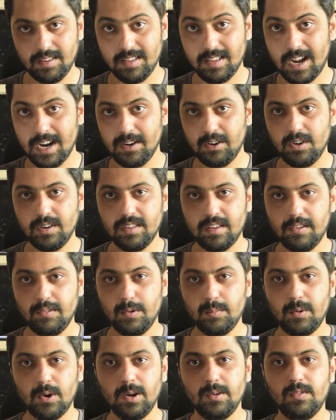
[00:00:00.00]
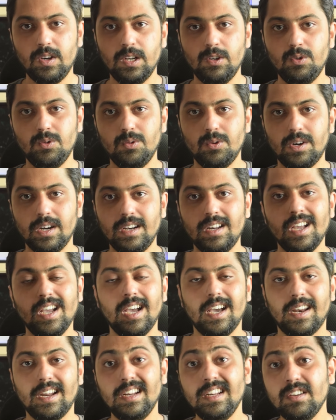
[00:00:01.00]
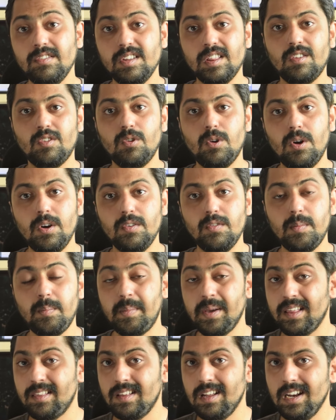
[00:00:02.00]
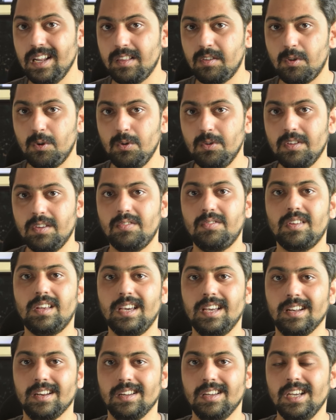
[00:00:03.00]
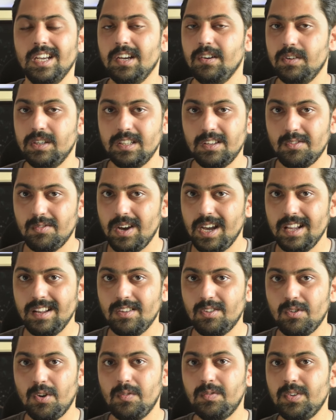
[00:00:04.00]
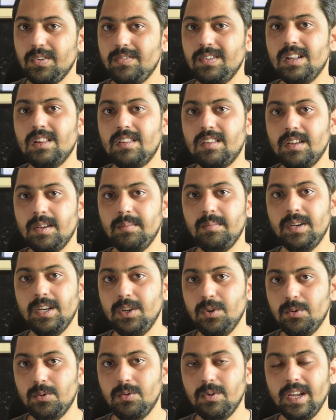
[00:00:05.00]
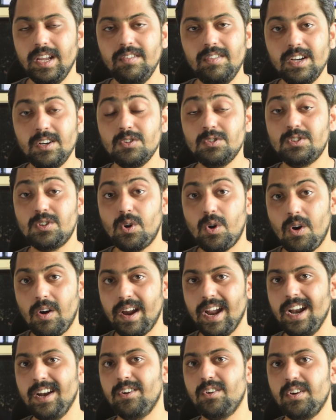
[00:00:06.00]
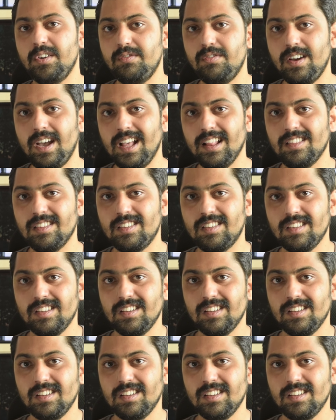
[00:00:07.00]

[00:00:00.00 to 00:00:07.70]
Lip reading: is Android 7.1 Nougat running with sort of a Pixel exclusive skin, which is why the software will seem new even to stock Android fans.